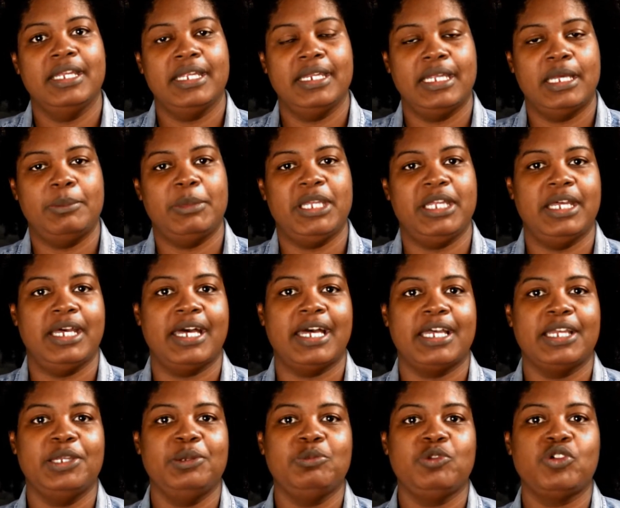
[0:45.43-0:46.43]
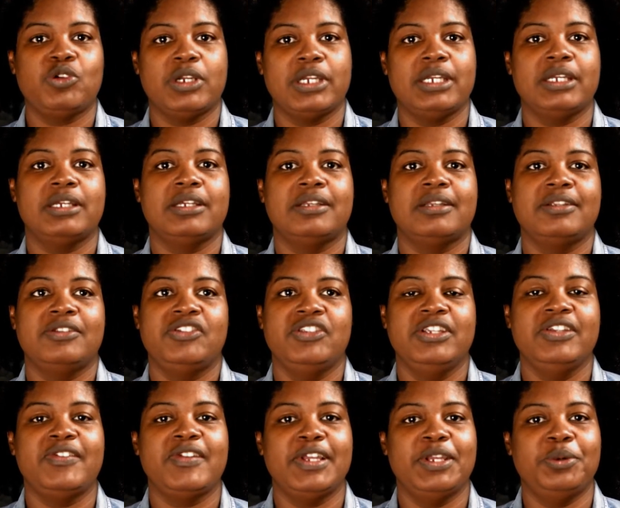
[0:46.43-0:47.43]
and I met I Am Treya.
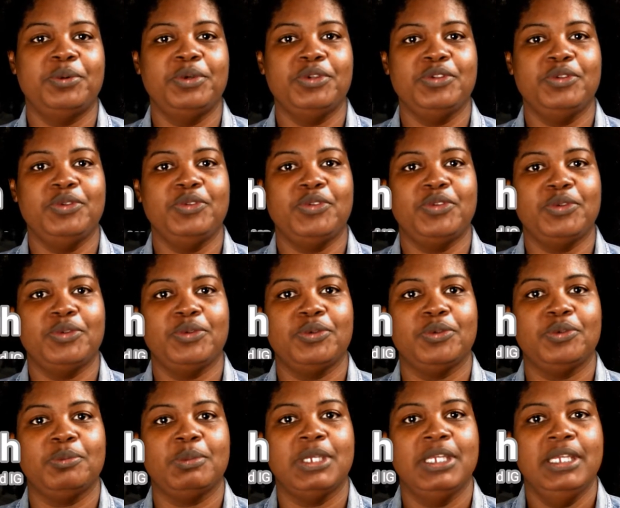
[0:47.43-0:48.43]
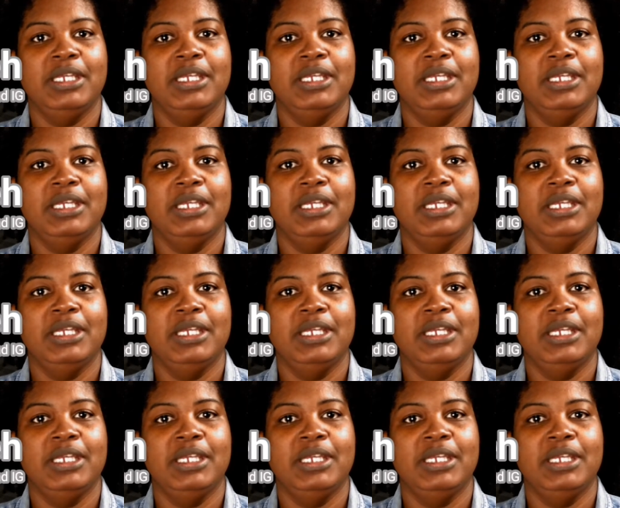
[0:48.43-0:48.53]
She's here on YouTube.